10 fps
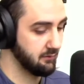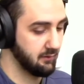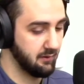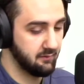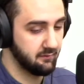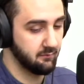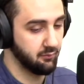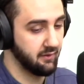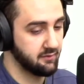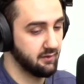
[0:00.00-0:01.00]
need to
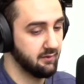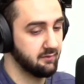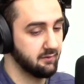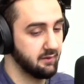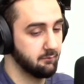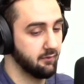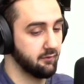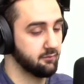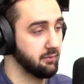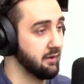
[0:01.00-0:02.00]
branch. I need to keep
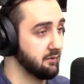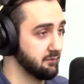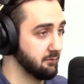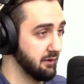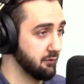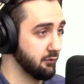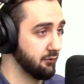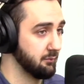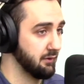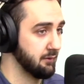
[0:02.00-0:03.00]
expanding my
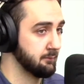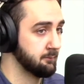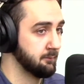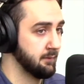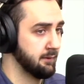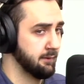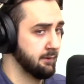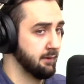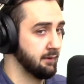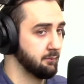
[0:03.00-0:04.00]
clothing brand.
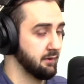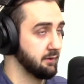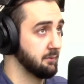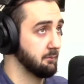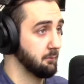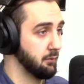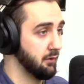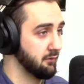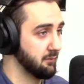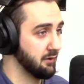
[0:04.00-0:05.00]
And part
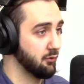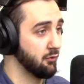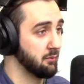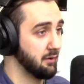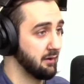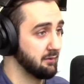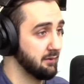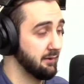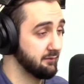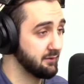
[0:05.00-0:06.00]
of my clothing brand
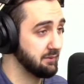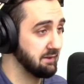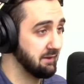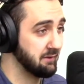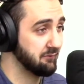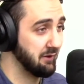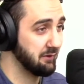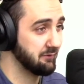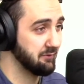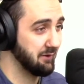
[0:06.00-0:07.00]
is to be
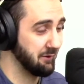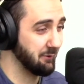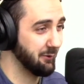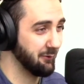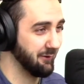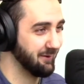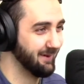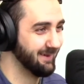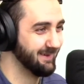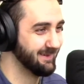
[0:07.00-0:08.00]
innovative in clothing.
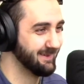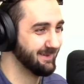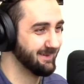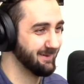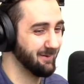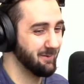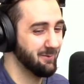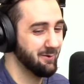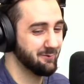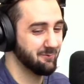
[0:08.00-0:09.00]
So it
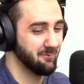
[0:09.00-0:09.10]
was